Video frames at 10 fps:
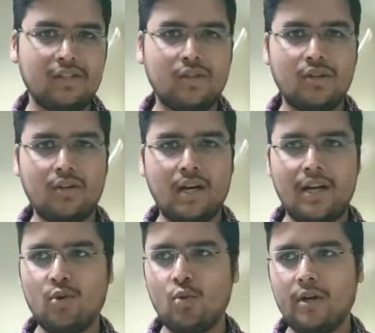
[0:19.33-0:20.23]
or are
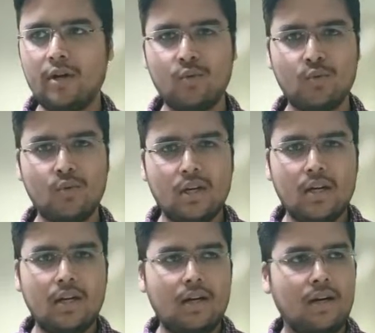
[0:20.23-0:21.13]
you open to
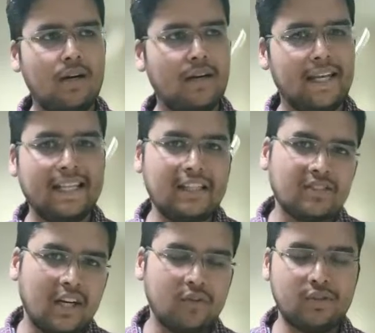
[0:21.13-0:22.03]
take these
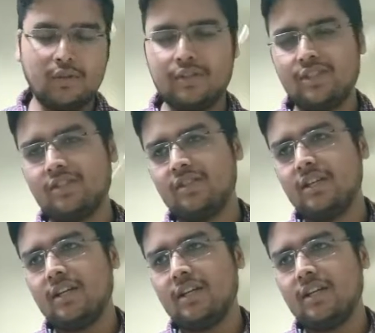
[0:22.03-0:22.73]
kind of services?